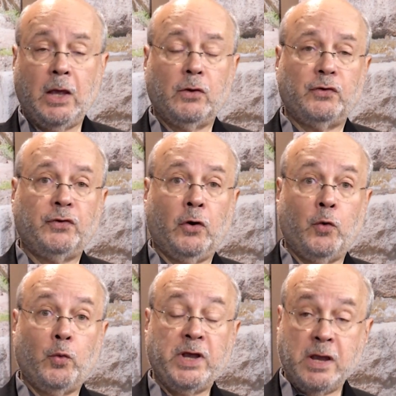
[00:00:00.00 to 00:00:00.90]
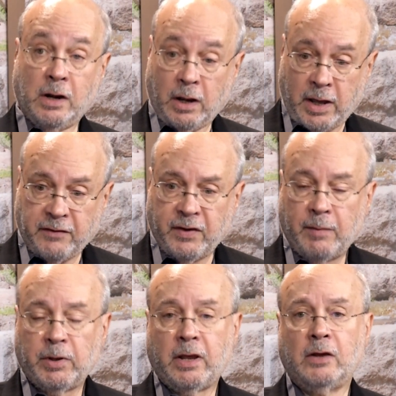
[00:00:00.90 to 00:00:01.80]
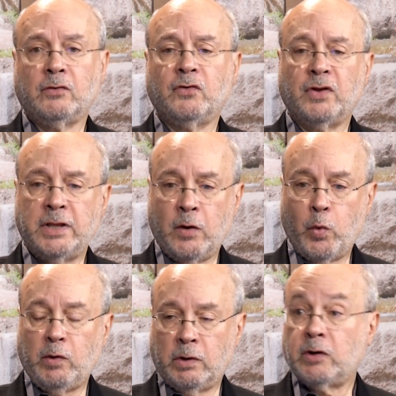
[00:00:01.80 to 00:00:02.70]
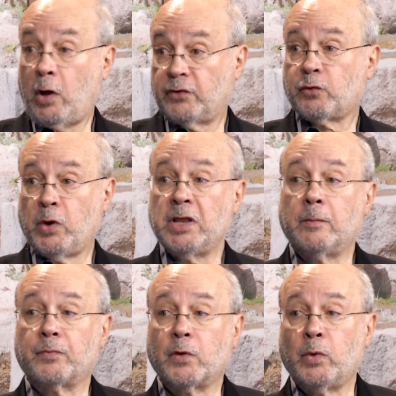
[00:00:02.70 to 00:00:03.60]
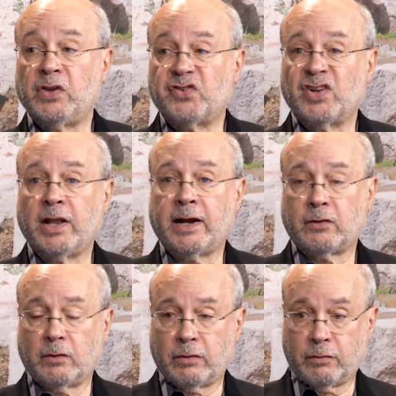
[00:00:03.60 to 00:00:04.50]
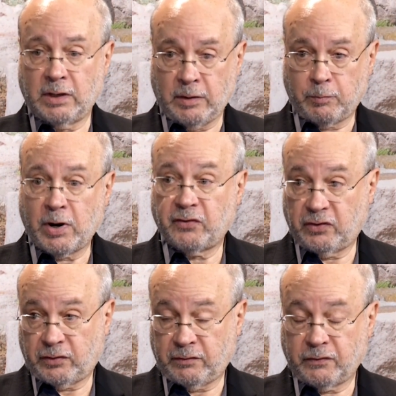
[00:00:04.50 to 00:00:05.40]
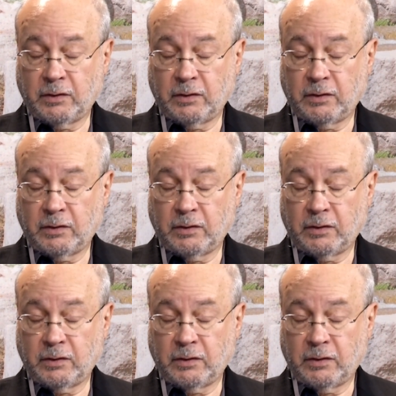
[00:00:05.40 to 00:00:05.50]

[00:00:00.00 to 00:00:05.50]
So we get a lot of applications, and then we screen them. We select in a process of